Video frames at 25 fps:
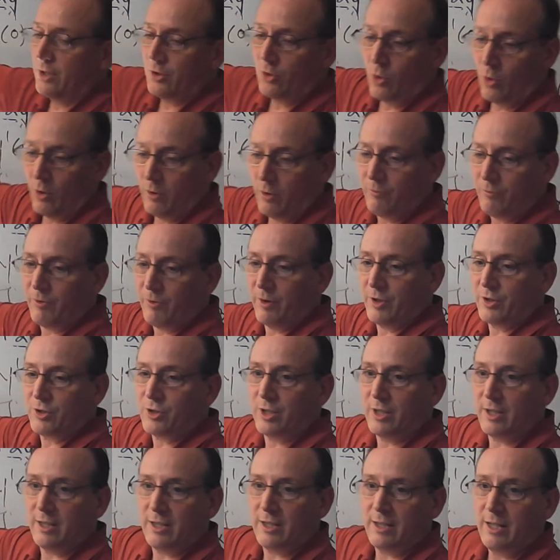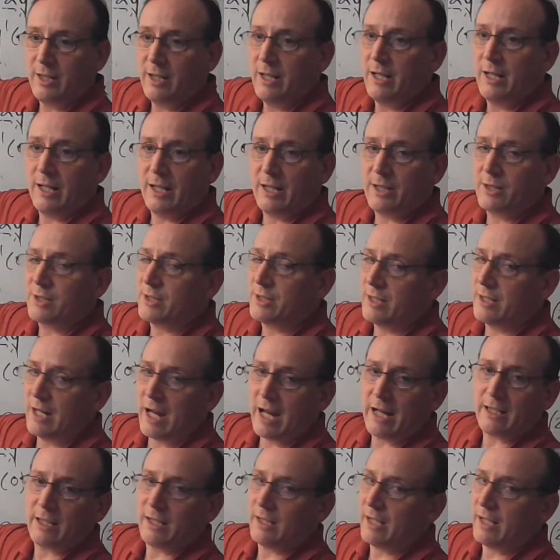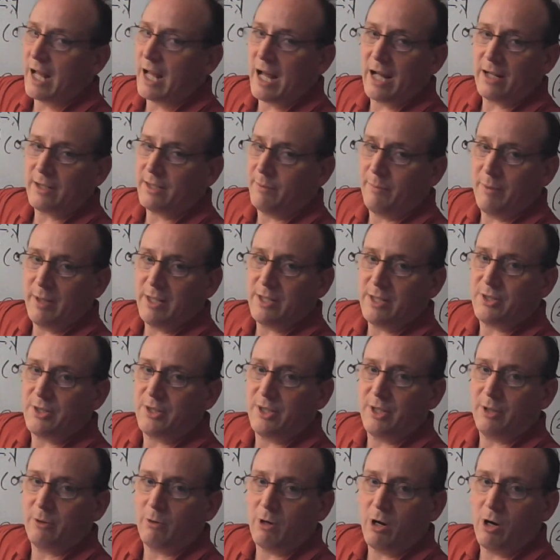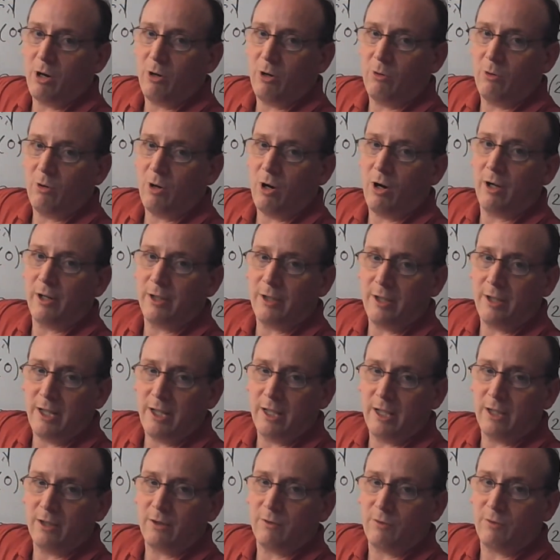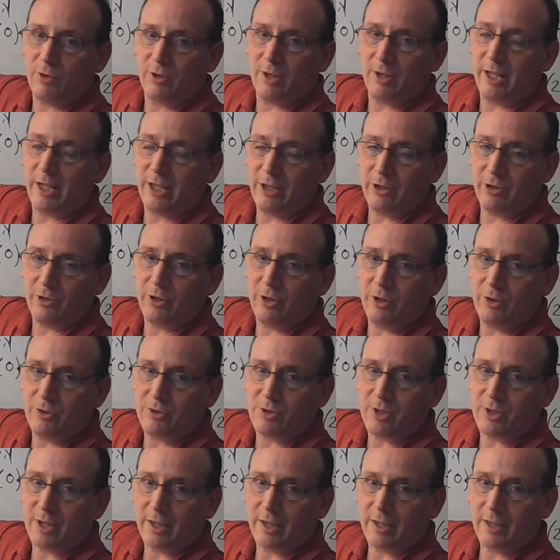coefficient is not allowed to be 0 on the interval that you're using